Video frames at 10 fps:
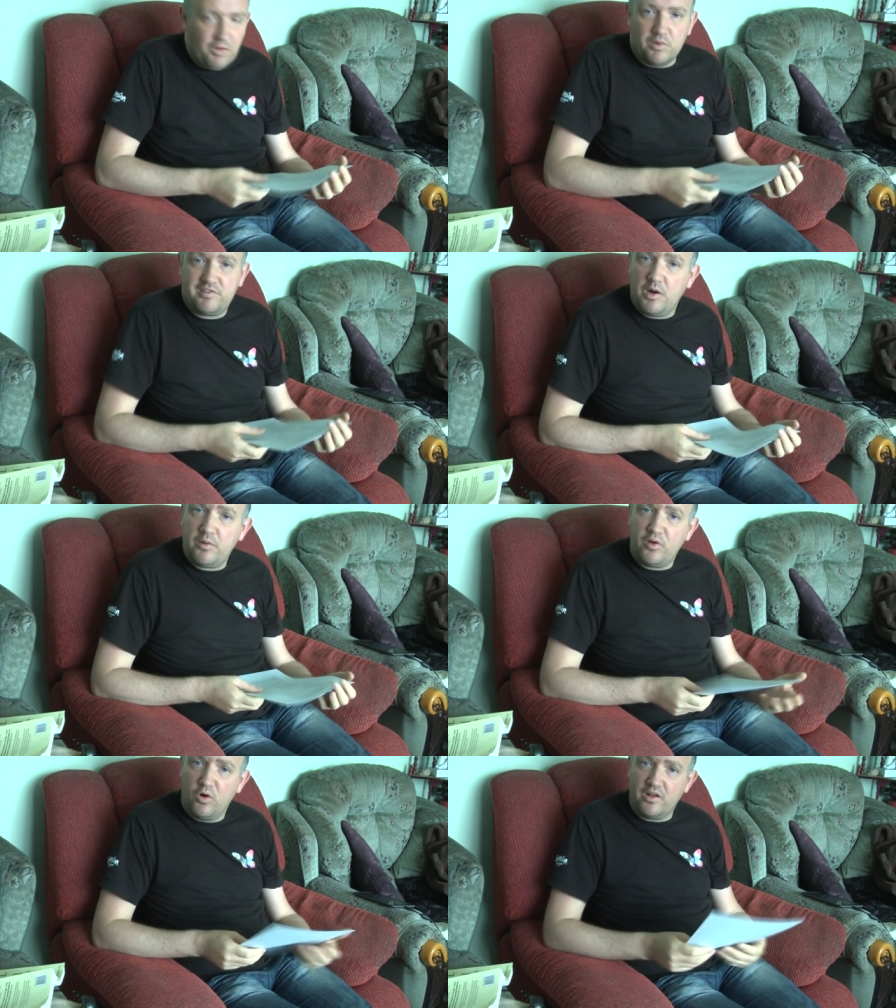we'll
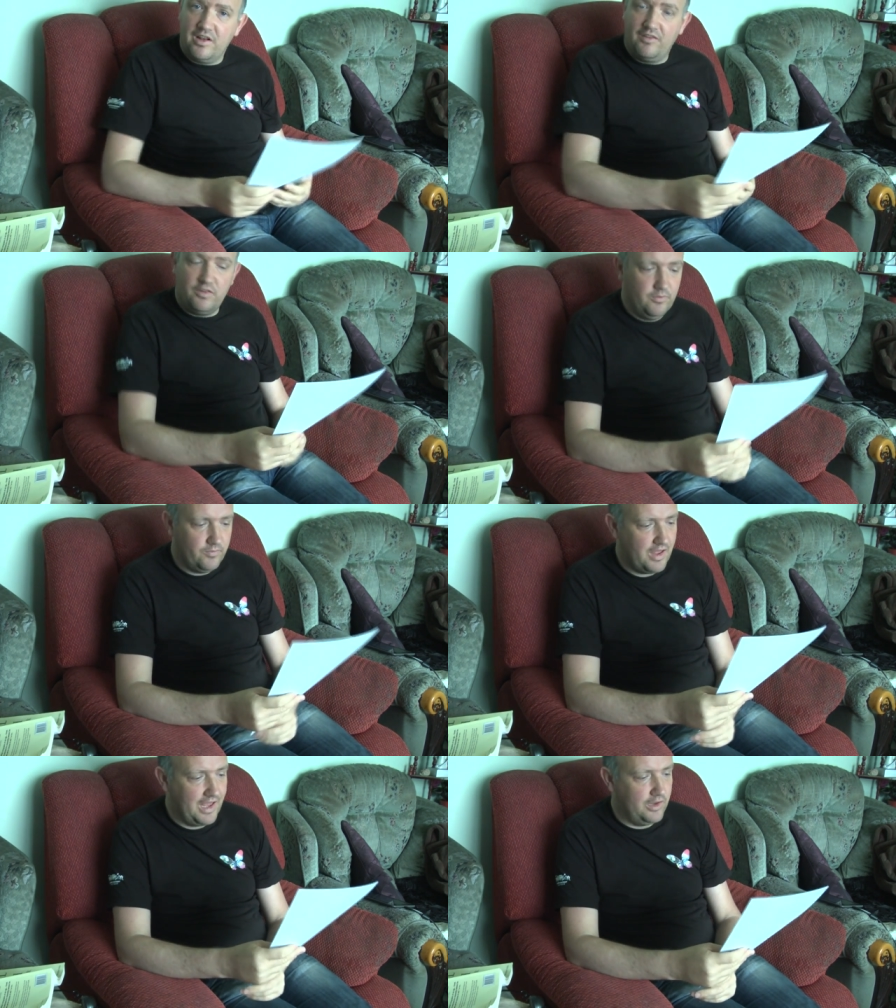start at the ordinary level
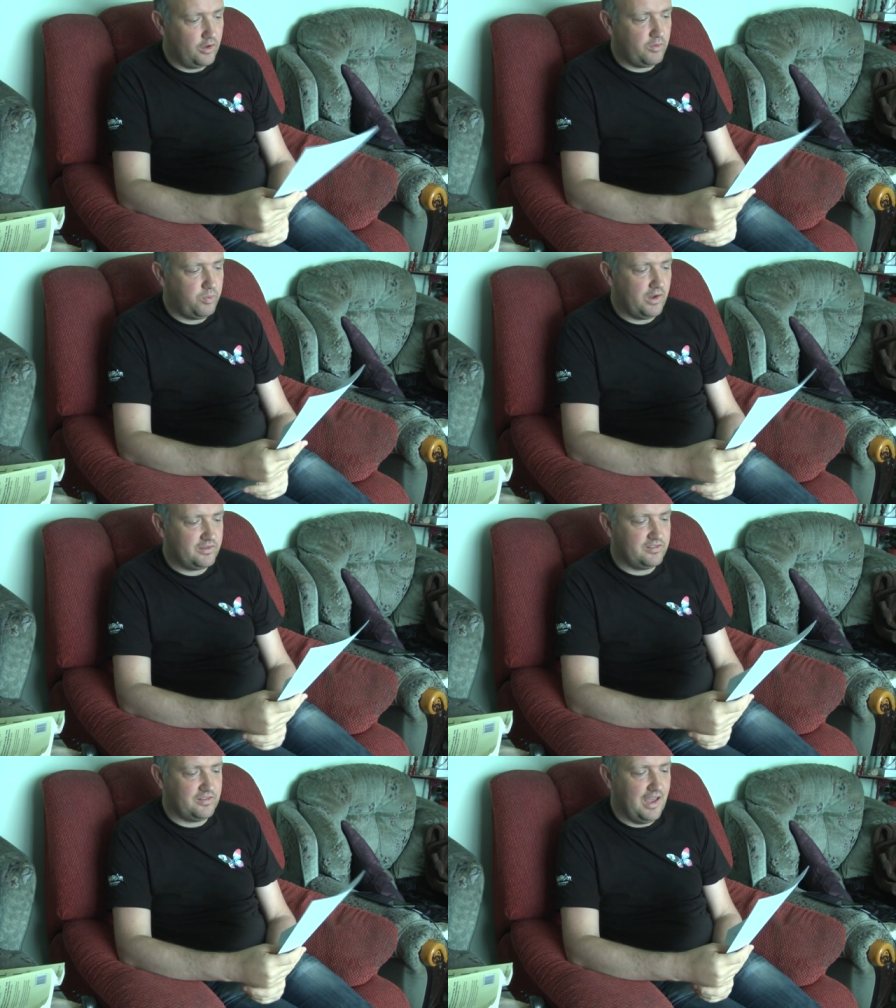and look at
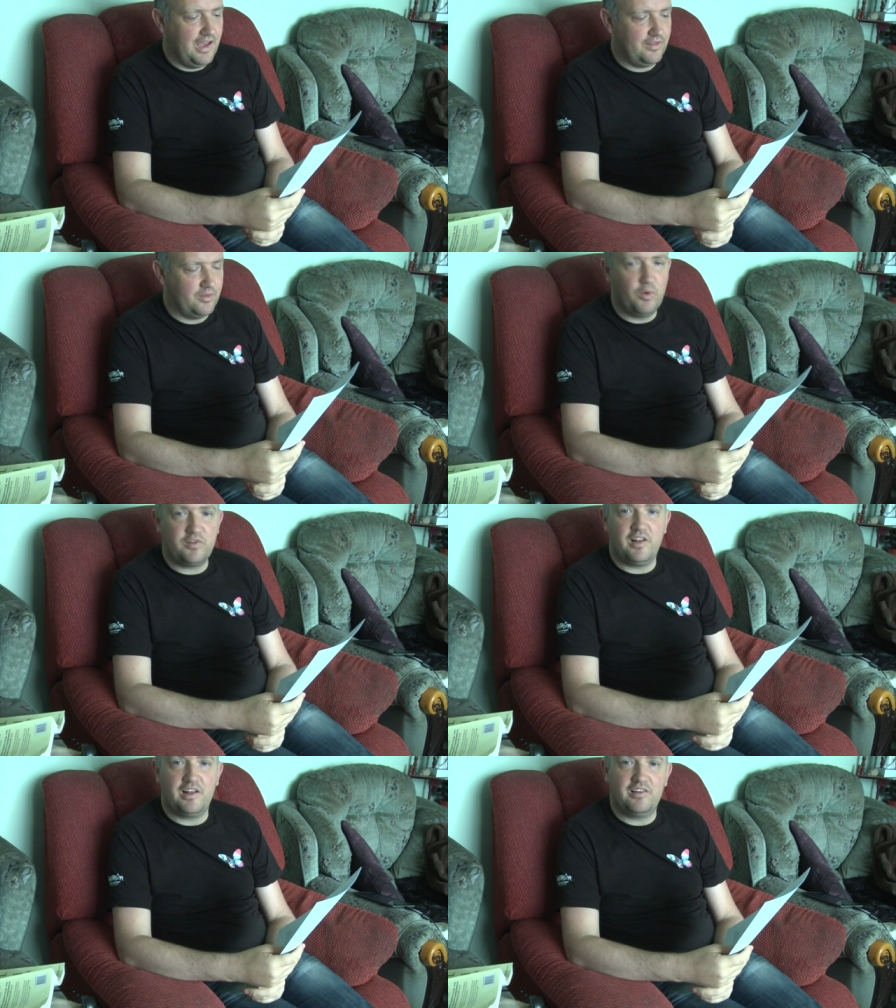what uh, the
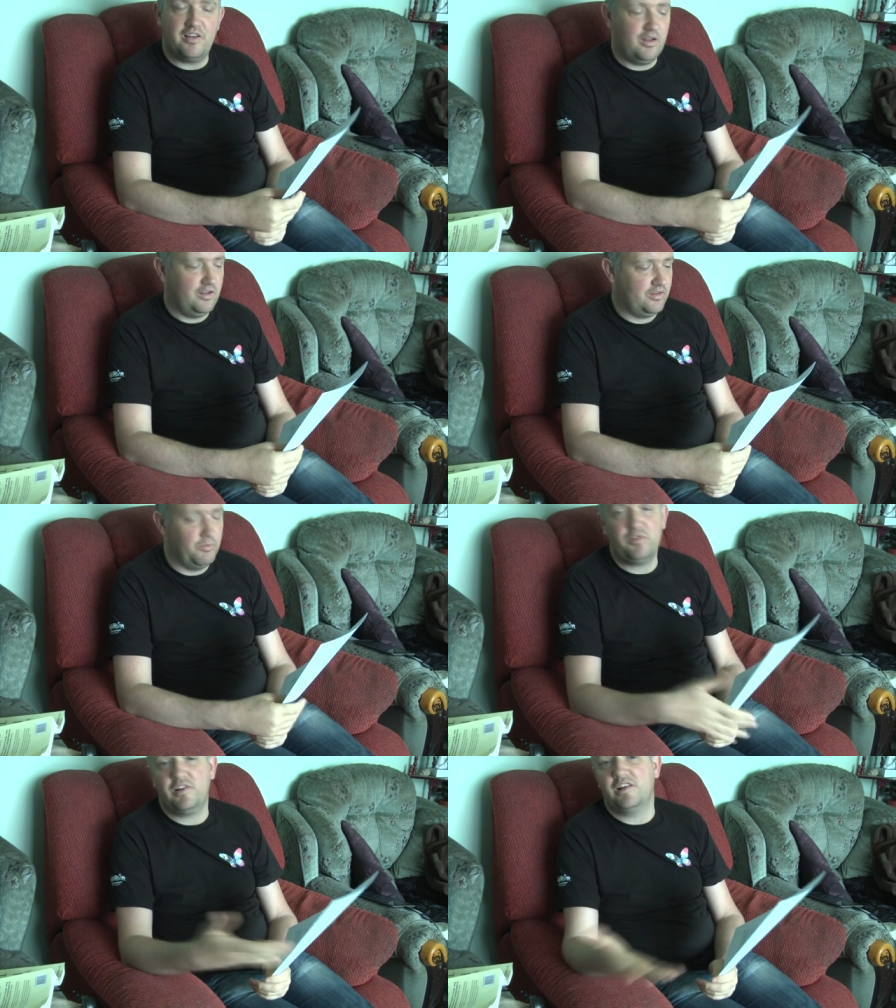most likely to-
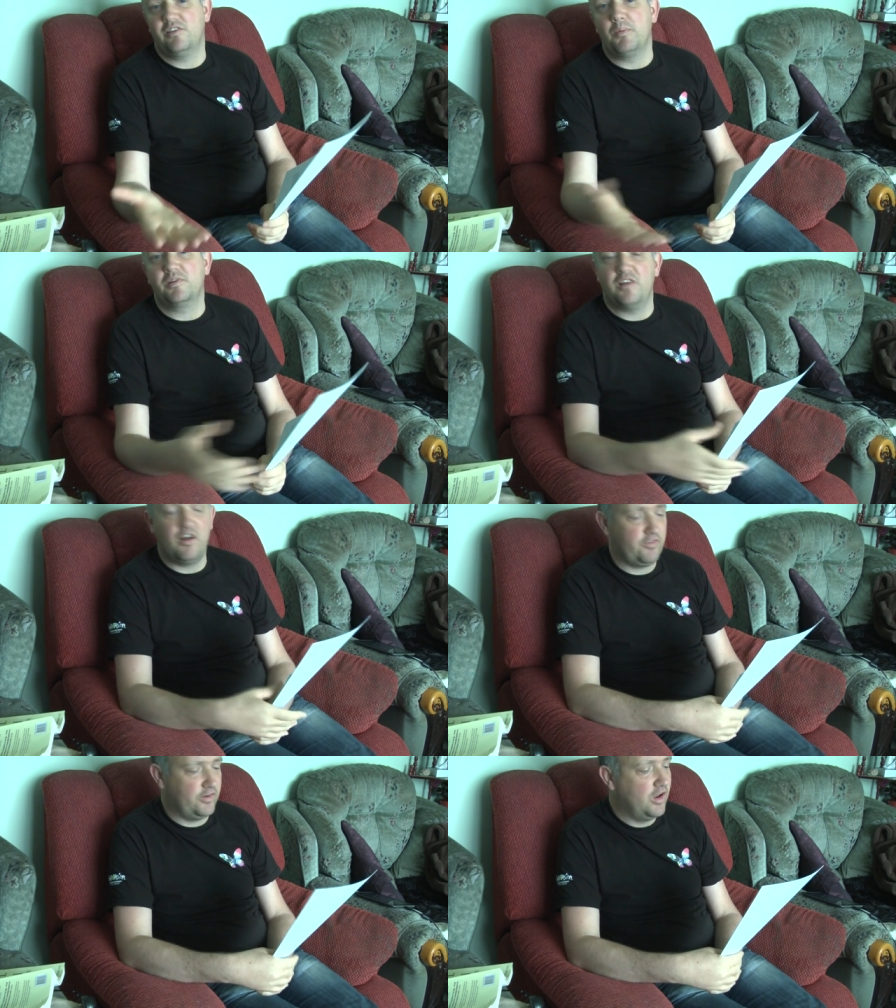most likely topics
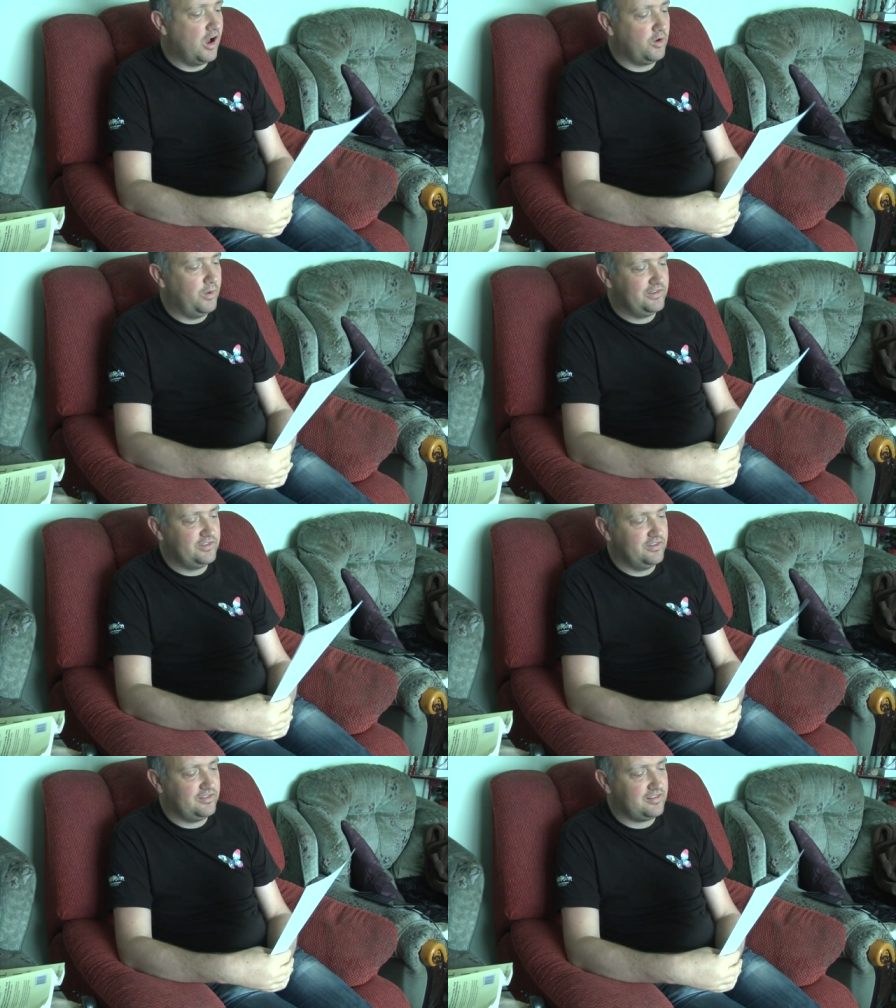are for your long
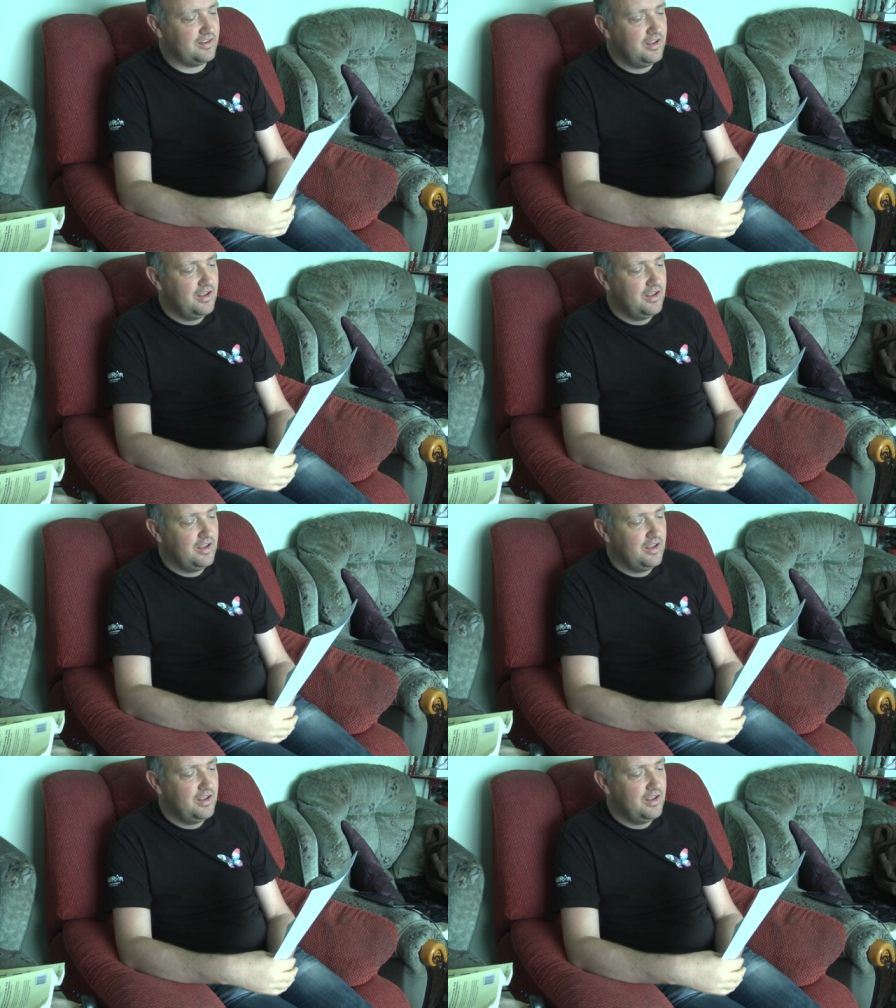questions.